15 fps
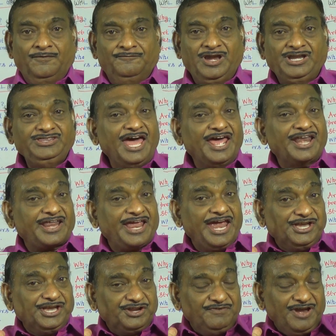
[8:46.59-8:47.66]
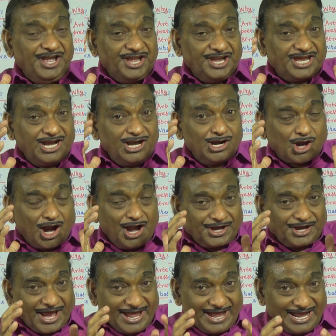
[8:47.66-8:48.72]
When the right ventricle
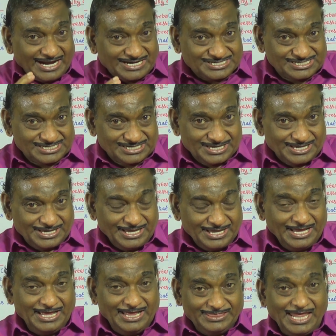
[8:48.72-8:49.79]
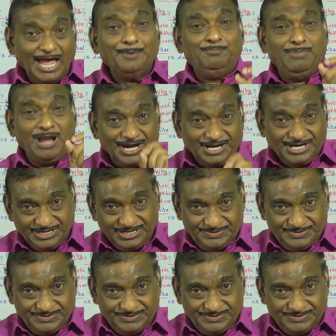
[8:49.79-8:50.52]
contracts, the blood,